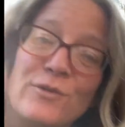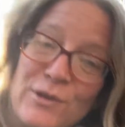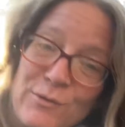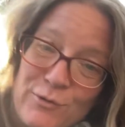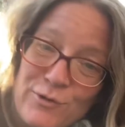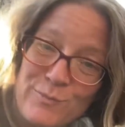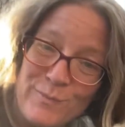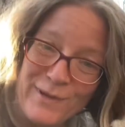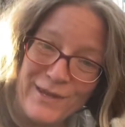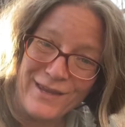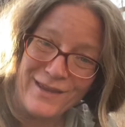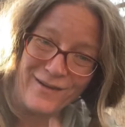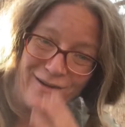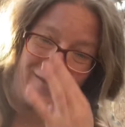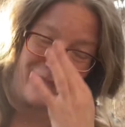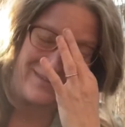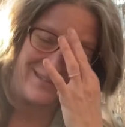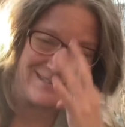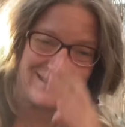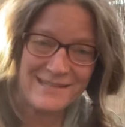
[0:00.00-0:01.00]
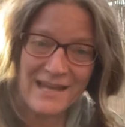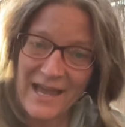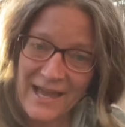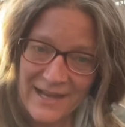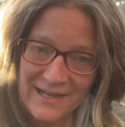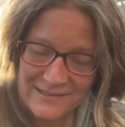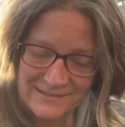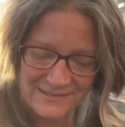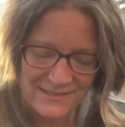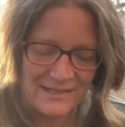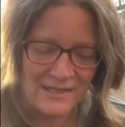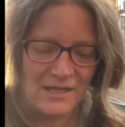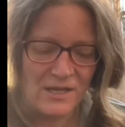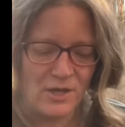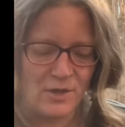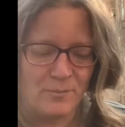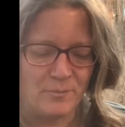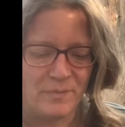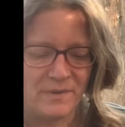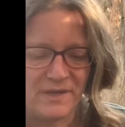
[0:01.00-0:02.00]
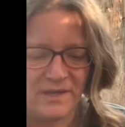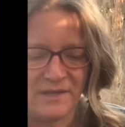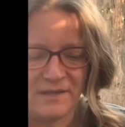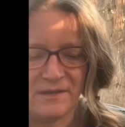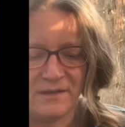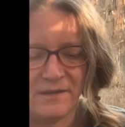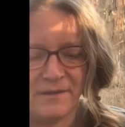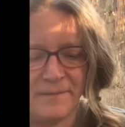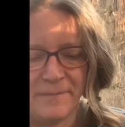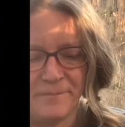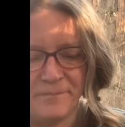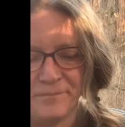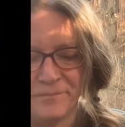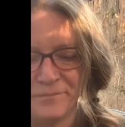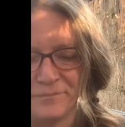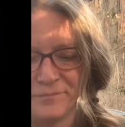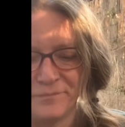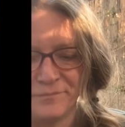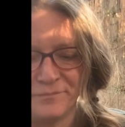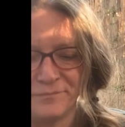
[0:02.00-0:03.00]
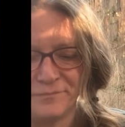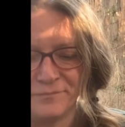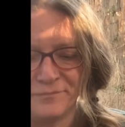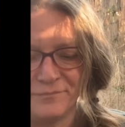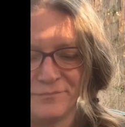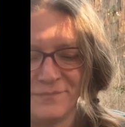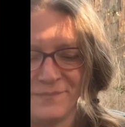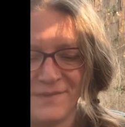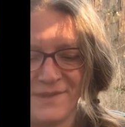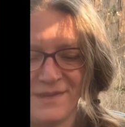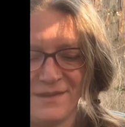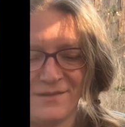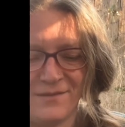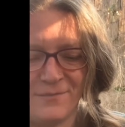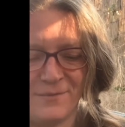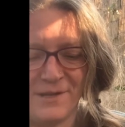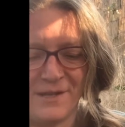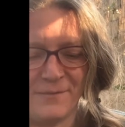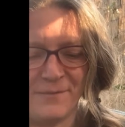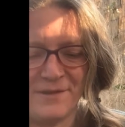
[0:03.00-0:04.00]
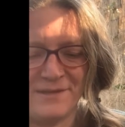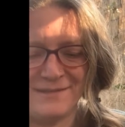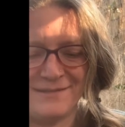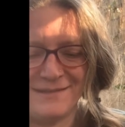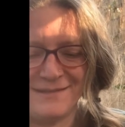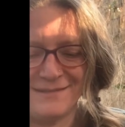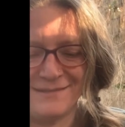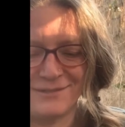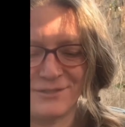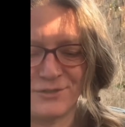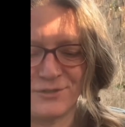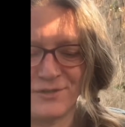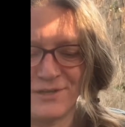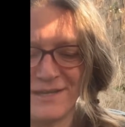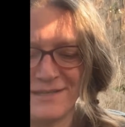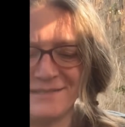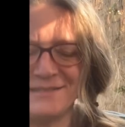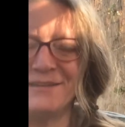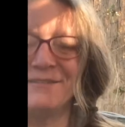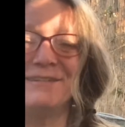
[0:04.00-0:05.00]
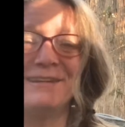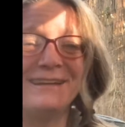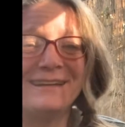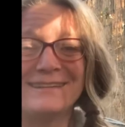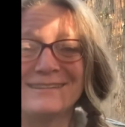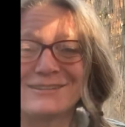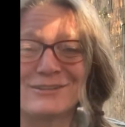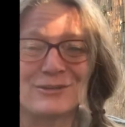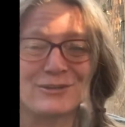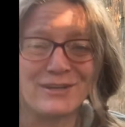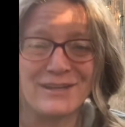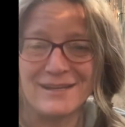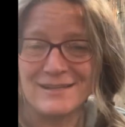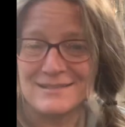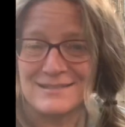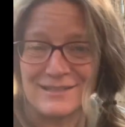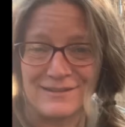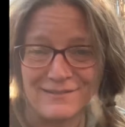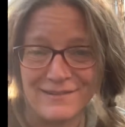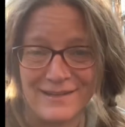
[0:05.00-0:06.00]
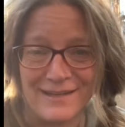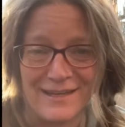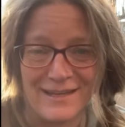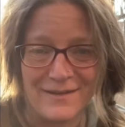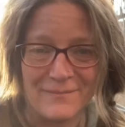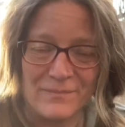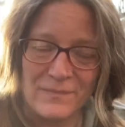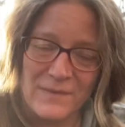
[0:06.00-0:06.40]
with me on this tact. But, what I want to say is creativity is creativity.